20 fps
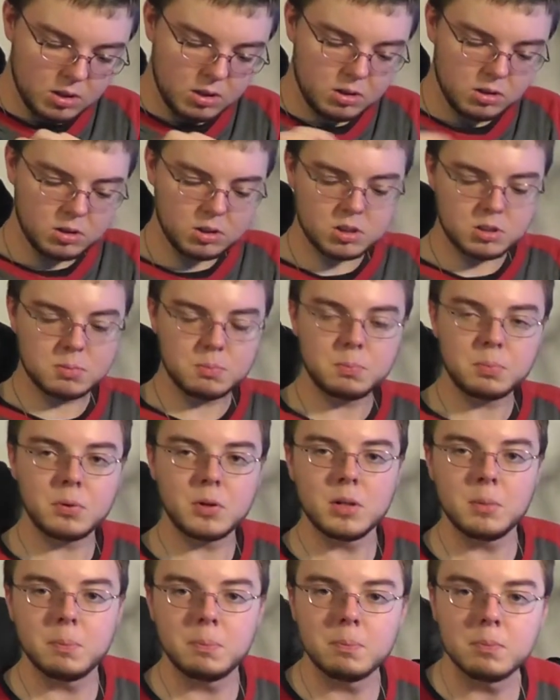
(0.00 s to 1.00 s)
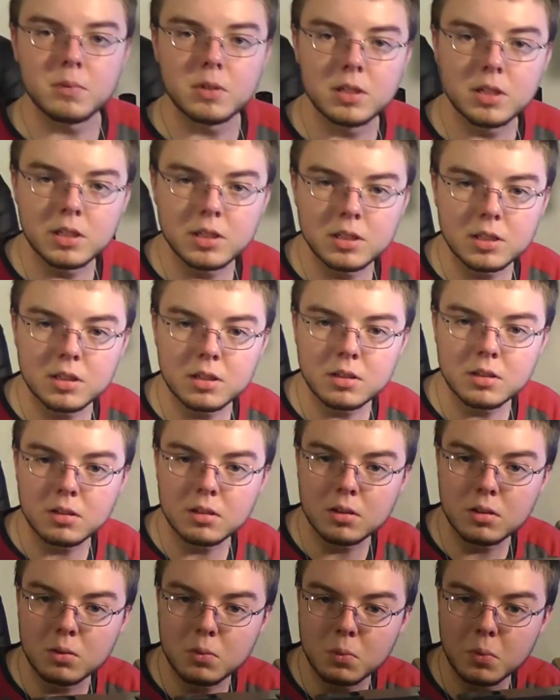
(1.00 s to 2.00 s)
Looks pretty decent
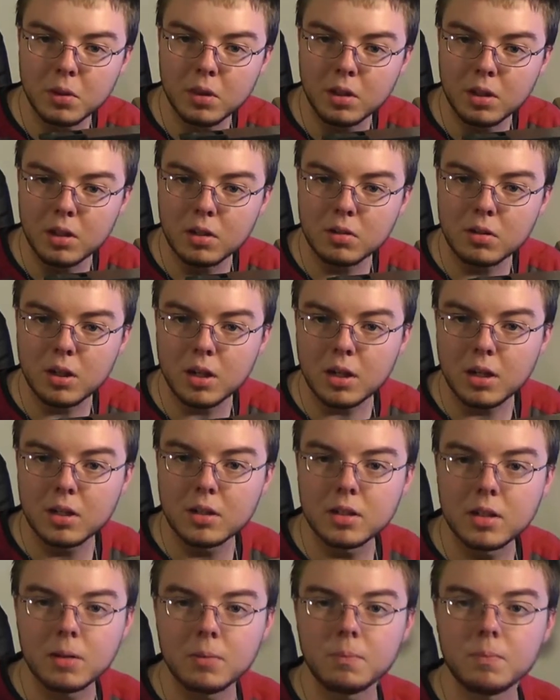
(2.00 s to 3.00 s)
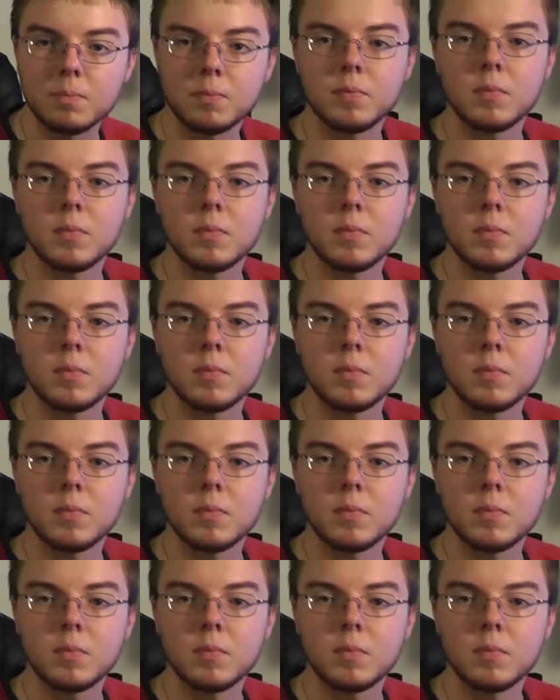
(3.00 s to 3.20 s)
with the EOTech on there.